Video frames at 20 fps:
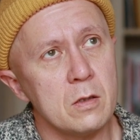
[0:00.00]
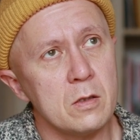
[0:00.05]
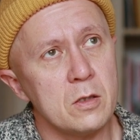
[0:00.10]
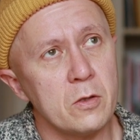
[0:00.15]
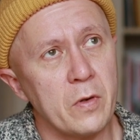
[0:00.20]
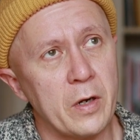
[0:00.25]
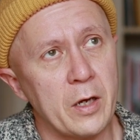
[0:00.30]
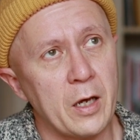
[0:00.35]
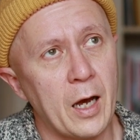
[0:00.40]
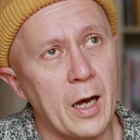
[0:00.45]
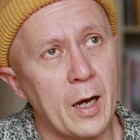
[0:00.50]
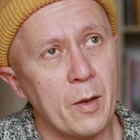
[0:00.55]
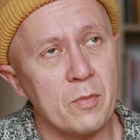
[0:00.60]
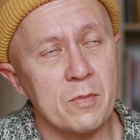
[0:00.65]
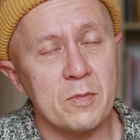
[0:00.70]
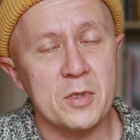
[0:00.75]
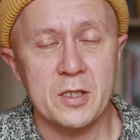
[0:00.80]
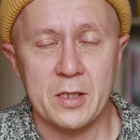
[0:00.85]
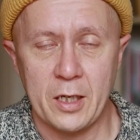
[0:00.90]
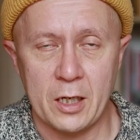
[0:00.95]
to
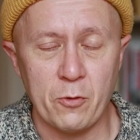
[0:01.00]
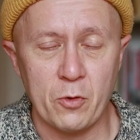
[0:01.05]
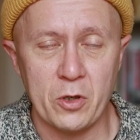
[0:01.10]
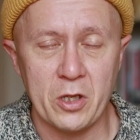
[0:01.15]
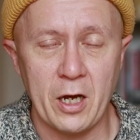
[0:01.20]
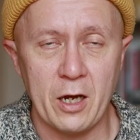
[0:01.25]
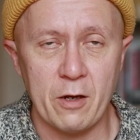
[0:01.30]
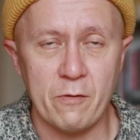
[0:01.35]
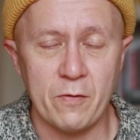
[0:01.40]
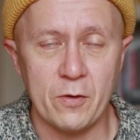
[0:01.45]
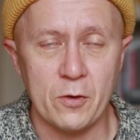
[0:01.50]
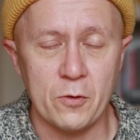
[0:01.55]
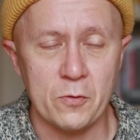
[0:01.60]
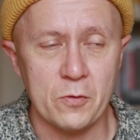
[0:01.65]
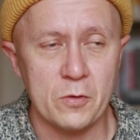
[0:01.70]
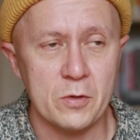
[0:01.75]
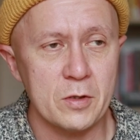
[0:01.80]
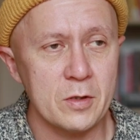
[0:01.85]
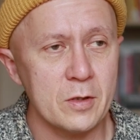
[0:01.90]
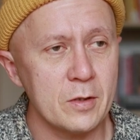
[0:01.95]
recap, started with
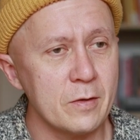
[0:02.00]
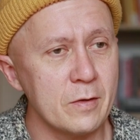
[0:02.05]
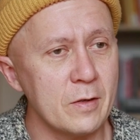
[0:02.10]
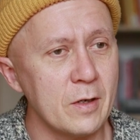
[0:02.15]
iPhones,